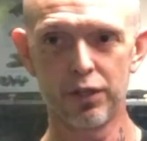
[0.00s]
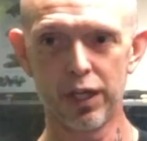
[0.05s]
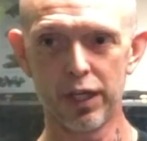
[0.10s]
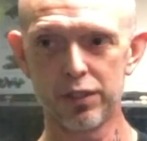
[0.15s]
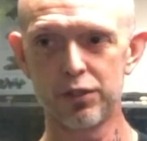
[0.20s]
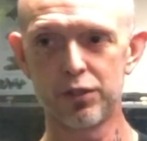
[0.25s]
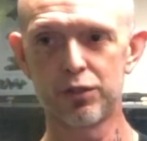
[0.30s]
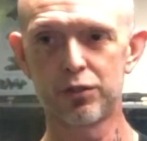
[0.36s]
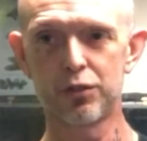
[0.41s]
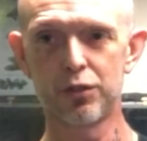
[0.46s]

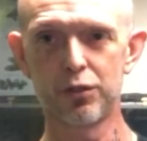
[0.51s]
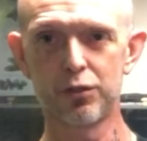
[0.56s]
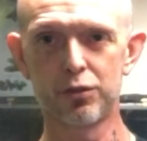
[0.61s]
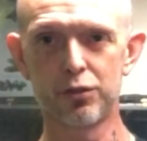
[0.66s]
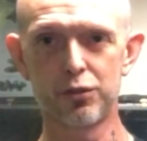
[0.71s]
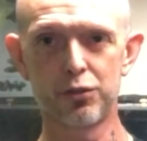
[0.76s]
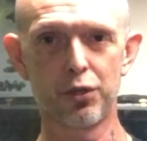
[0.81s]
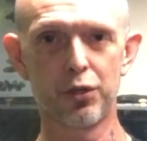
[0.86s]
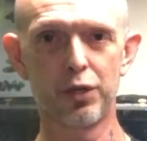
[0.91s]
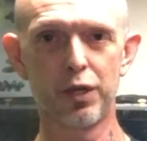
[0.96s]
That just
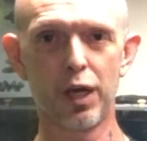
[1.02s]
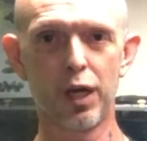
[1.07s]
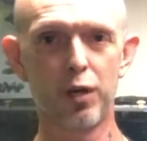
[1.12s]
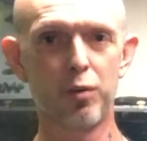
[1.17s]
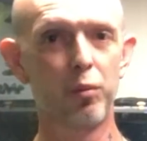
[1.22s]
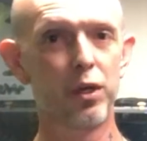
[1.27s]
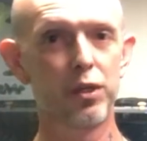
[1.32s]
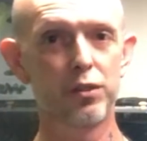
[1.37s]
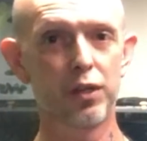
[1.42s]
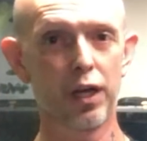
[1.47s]
goes to show you
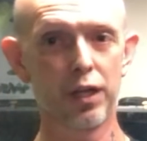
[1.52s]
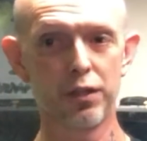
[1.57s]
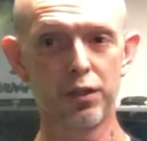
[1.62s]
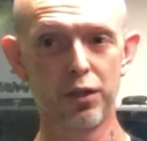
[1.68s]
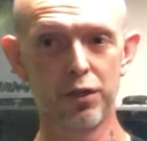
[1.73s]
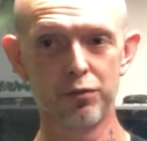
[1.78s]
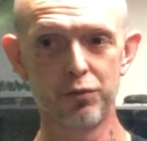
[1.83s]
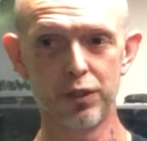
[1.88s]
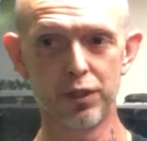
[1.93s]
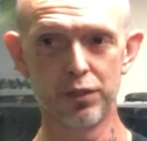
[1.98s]
how much I
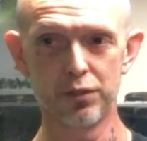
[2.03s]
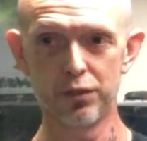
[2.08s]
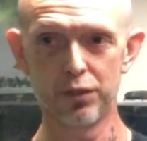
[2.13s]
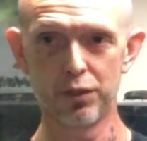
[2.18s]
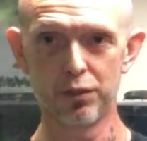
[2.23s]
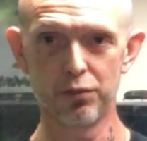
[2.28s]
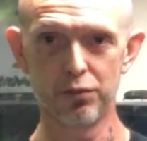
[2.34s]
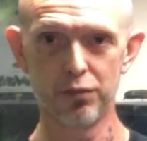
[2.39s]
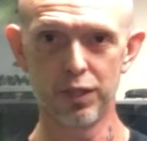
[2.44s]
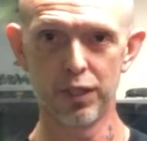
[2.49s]
love these
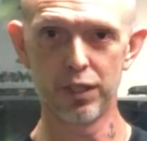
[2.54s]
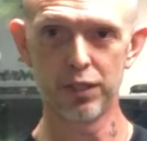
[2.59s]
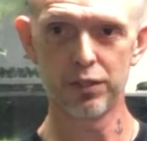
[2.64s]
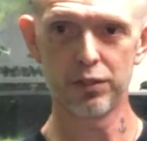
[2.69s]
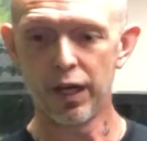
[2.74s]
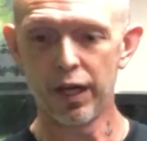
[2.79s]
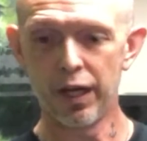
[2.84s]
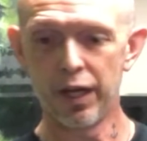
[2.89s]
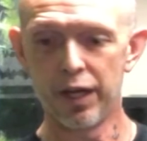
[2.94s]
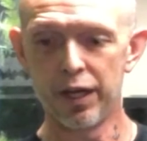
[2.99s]
little
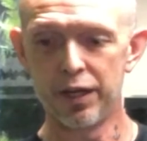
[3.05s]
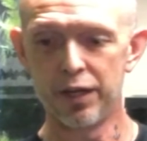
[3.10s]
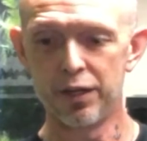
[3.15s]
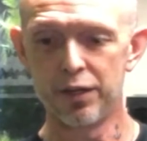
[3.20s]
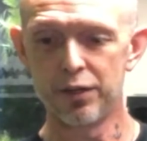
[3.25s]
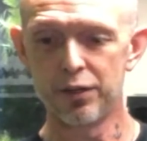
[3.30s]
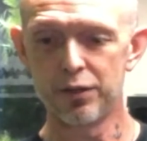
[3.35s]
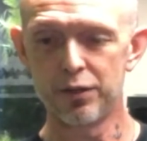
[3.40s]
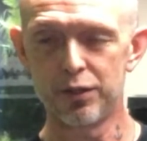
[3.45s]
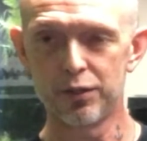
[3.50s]
fish.
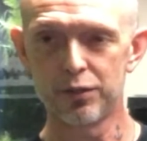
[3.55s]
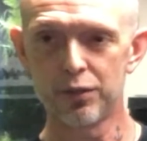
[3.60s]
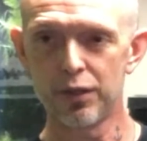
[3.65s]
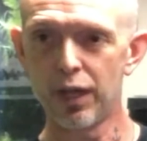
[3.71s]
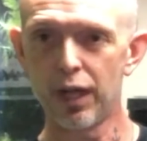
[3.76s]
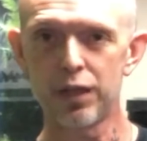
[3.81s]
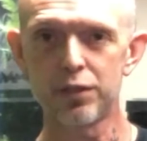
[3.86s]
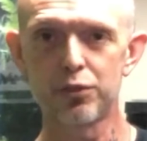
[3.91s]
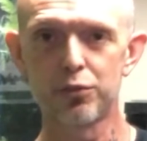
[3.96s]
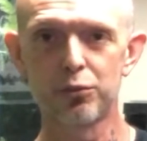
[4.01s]
And there's
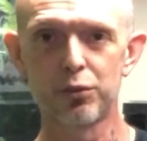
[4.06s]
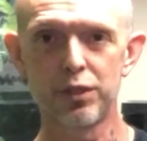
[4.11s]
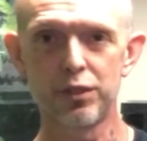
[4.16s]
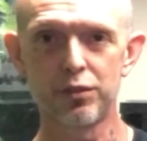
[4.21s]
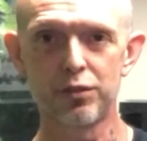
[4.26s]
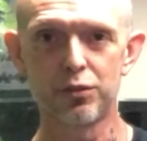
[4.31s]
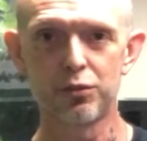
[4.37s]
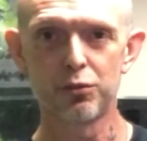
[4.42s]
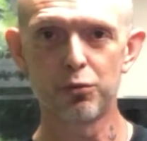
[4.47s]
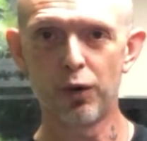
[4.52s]
lots of
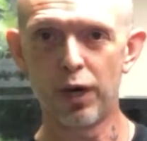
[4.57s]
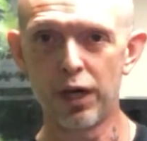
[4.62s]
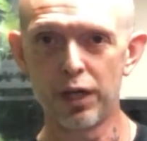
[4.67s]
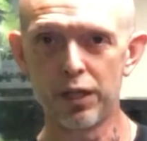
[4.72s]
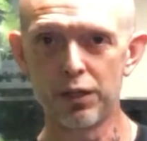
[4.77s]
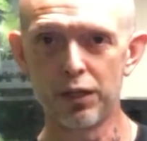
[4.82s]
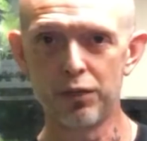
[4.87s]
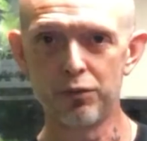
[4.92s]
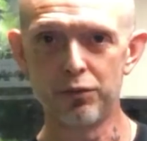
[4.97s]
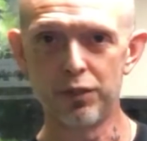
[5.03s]
reasons why
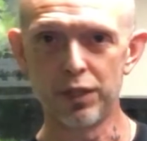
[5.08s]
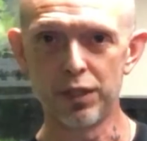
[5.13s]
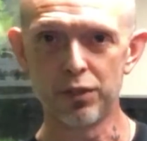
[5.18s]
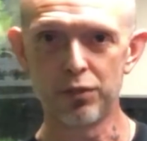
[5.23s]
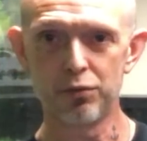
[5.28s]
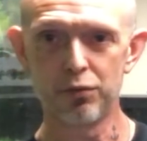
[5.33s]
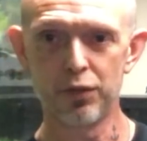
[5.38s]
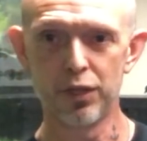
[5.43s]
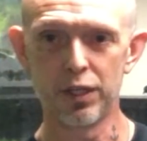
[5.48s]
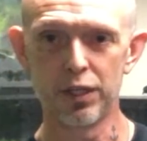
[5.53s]
I love
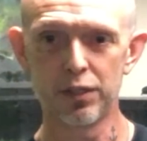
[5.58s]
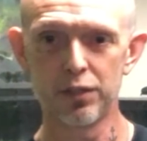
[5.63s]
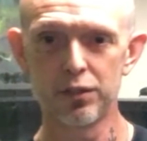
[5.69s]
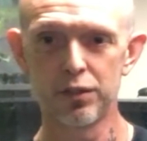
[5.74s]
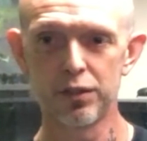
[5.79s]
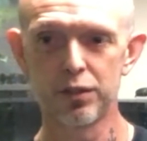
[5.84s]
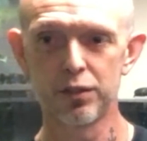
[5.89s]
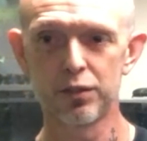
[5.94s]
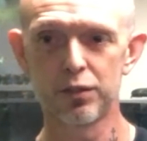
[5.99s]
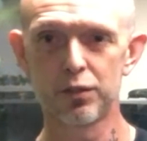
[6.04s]
these
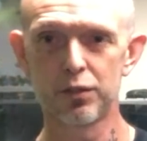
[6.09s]
fish.